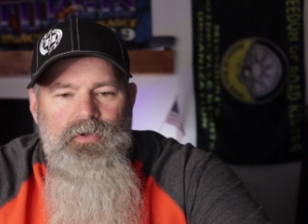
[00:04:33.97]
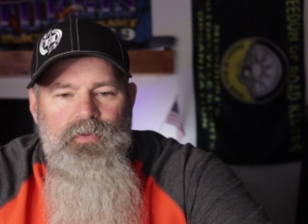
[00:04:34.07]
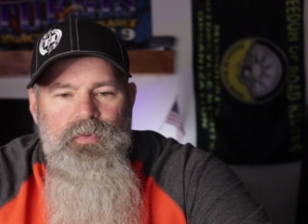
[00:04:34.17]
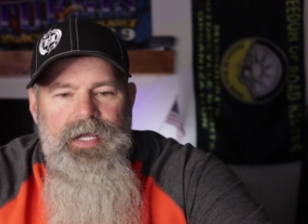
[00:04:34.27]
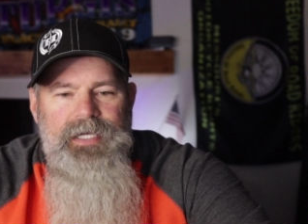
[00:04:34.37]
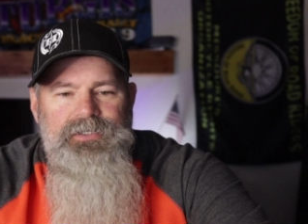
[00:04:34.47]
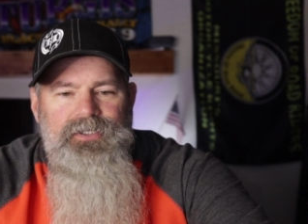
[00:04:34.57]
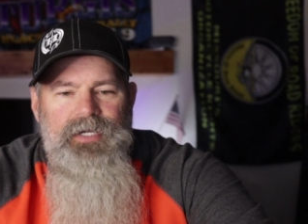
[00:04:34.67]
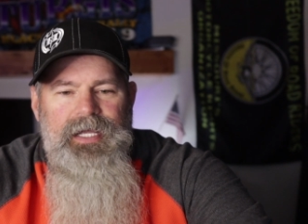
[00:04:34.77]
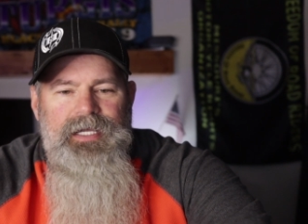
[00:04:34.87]
you raise
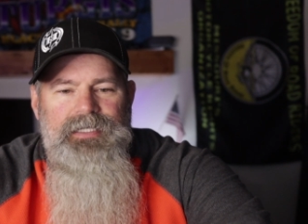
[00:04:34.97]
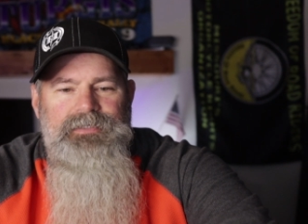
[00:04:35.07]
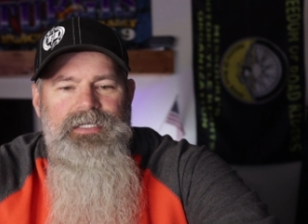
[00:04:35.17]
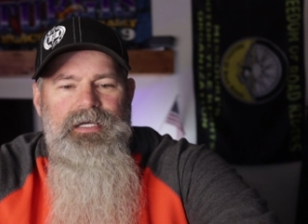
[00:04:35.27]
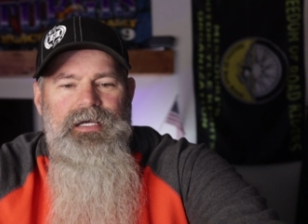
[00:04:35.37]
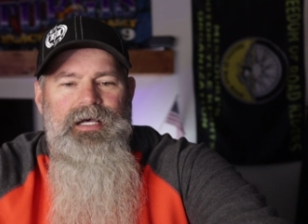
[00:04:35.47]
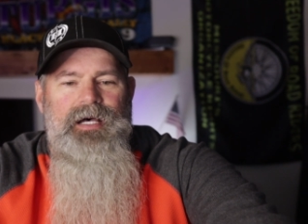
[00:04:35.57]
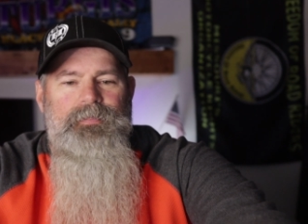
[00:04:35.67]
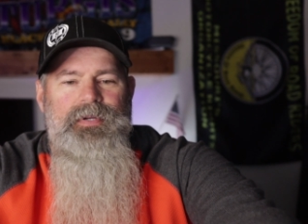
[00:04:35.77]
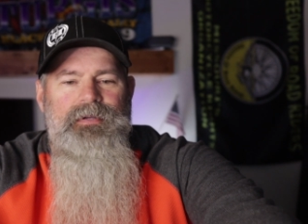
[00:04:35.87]
your hands
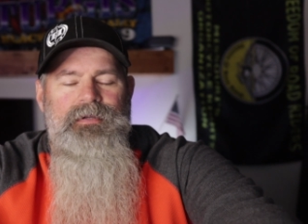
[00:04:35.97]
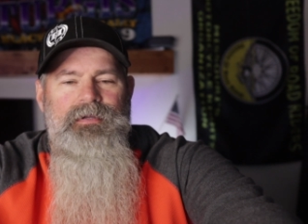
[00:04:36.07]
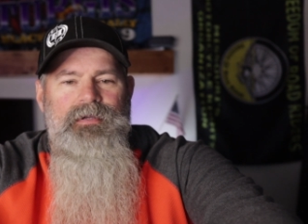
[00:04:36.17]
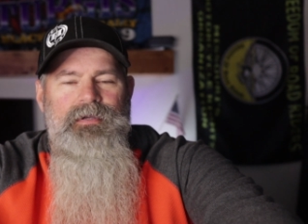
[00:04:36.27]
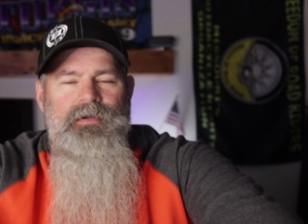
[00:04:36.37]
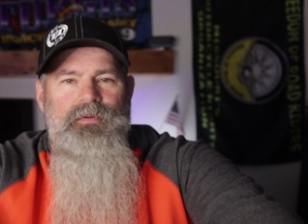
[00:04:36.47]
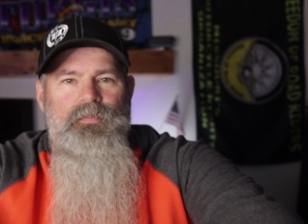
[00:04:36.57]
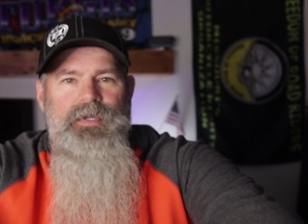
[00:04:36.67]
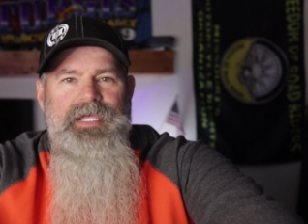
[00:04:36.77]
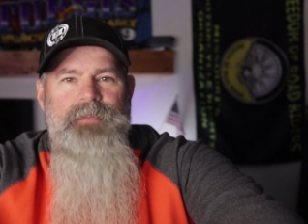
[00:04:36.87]
up
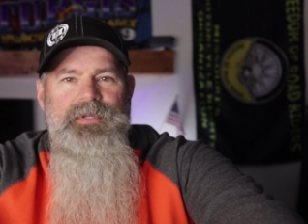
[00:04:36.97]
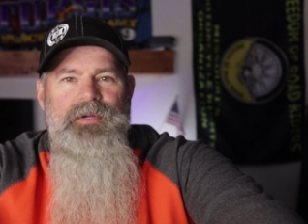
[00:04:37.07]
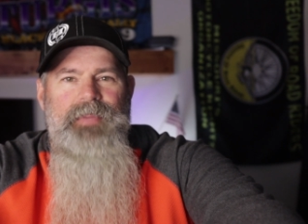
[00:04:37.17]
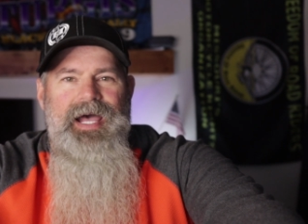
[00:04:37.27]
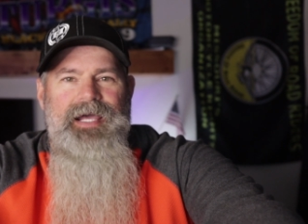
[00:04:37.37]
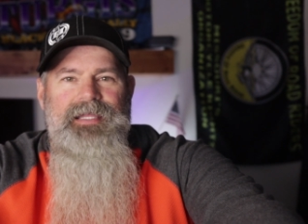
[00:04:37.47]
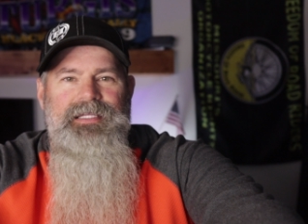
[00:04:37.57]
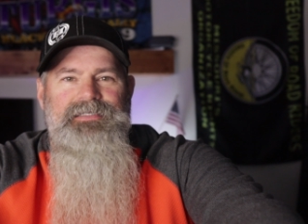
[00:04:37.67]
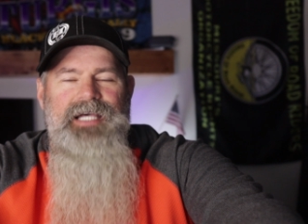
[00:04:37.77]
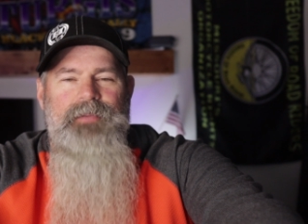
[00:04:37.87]
with keeping your back at
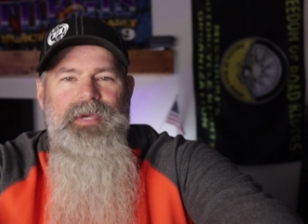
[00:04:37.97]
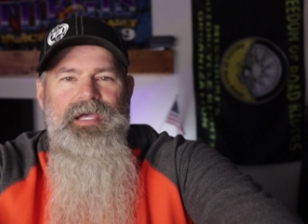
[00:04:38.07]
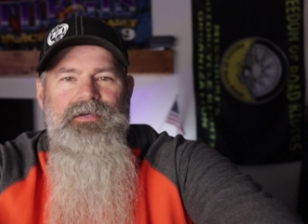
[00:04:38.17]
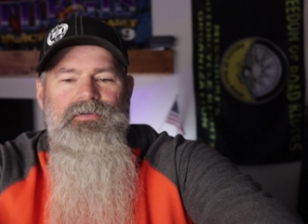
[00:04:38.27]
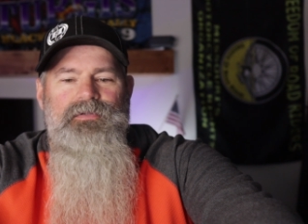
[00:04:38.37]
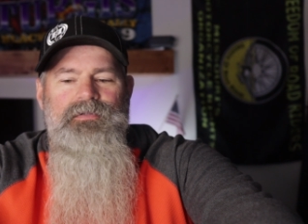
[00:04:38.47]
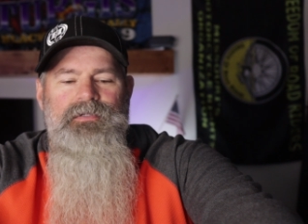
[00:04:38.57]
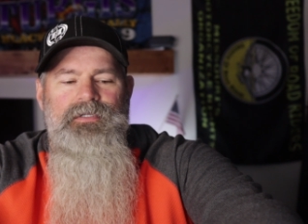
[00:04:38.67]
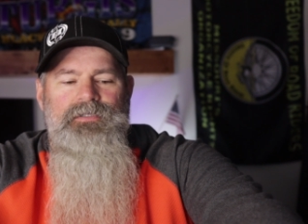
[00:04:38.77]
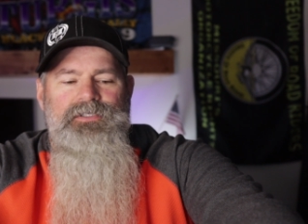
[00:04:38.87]
the same angle
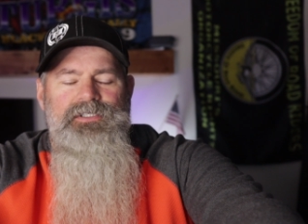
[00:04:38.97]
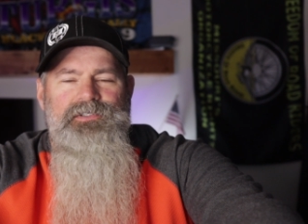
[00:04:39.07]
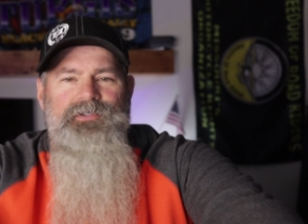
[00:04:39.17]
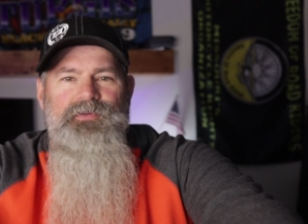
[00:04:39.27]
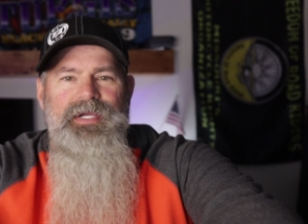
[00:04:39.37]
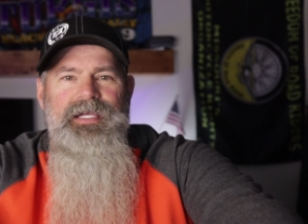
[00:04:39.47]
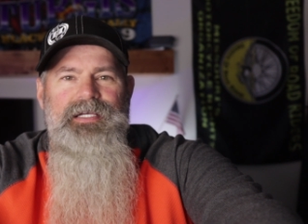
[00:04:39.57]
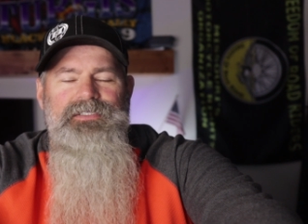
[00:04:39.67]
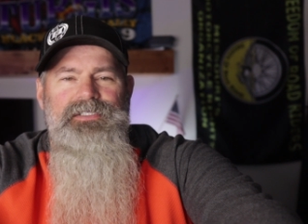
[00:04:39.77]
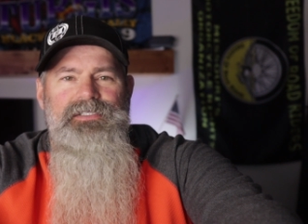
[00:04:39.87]
just three
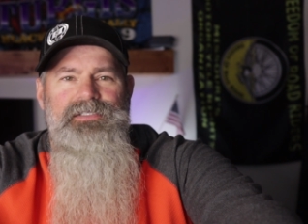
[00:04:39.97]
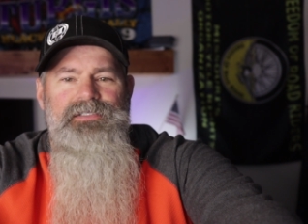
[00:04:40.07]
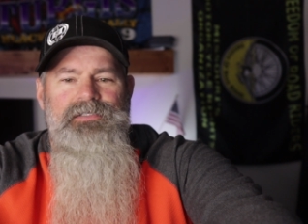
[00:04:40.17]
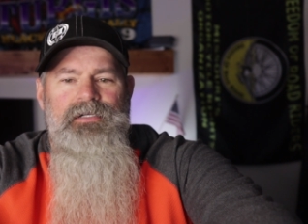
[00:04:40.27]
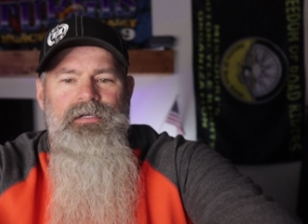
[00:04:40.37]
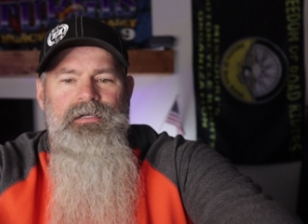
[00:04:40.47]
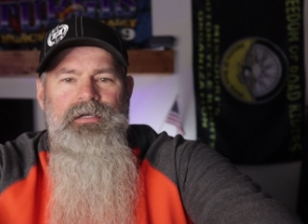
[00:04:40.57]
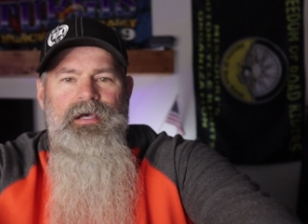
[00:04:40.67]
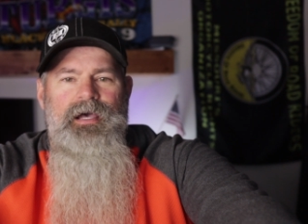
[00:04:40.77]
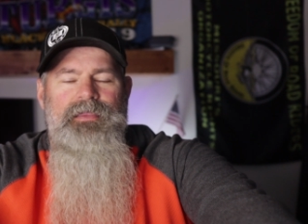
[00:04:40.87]
inches
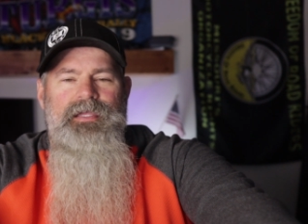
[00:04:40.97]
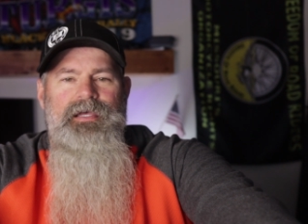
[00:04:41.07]
and